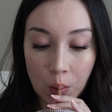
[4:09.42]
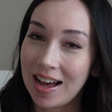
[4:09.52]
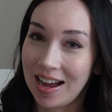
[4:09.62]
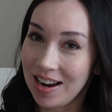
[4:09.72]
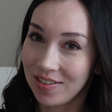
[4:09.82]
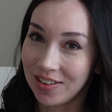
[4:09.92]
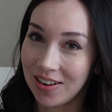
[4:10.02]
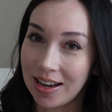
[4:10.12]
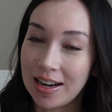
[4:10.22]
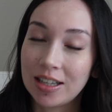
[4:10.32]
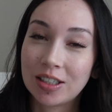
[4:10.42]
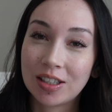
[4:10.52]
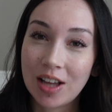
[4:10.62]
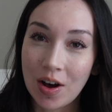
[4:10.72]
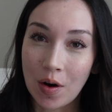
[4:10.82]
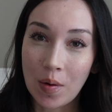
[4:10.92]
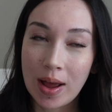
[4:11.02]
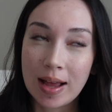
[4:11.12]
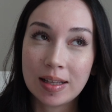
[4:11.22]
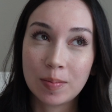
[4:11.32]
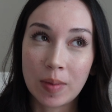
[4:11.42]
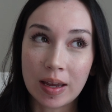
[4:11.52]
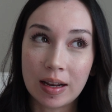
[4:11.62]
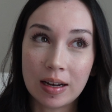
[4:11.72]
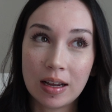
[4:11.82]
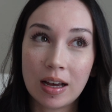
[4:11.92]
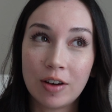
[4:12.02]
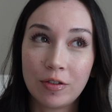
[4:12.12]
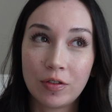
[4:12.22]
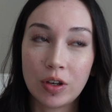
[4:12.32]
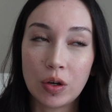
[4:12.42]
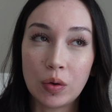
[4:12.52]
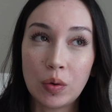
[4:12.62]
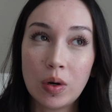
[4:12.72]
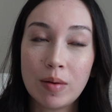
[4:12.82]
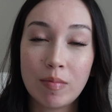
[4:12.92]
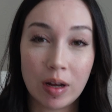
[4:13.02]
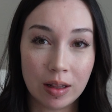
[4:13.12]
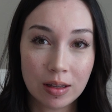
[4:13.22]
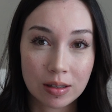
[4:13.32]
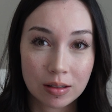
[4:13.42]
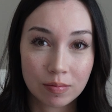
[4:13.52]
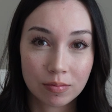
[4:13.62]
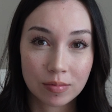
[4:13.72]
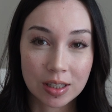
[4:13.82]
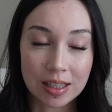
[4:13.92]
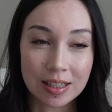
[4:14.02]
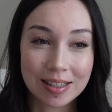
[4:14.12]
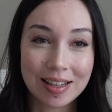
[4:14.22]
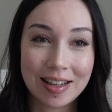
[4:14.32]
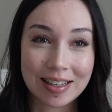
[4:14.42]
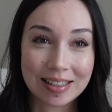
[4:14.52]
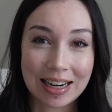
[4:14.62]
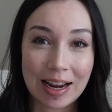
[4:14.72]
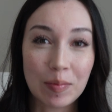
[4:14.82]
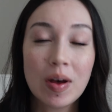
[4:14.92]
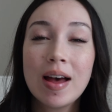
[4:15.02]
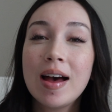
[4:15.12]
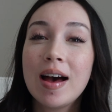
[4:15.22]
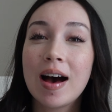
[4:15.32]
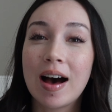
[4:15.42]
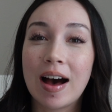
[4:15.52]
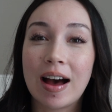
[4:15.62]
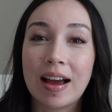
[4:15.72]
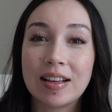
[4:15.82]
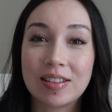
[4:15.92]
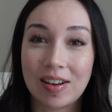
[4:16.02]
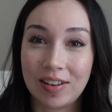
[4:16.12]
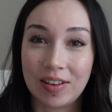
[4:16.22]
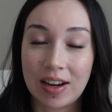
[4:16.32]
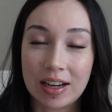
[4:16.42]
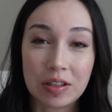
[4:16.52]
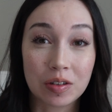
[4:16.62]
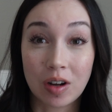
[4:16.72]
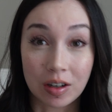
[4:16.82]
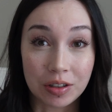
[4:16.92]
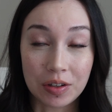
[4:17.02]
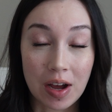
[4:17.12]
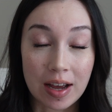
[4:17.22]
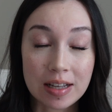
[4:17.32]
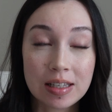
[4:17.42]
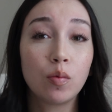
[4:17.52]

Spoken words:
Hi everyone. So it's been a few months since the last time I saw you guys or talked to you guys.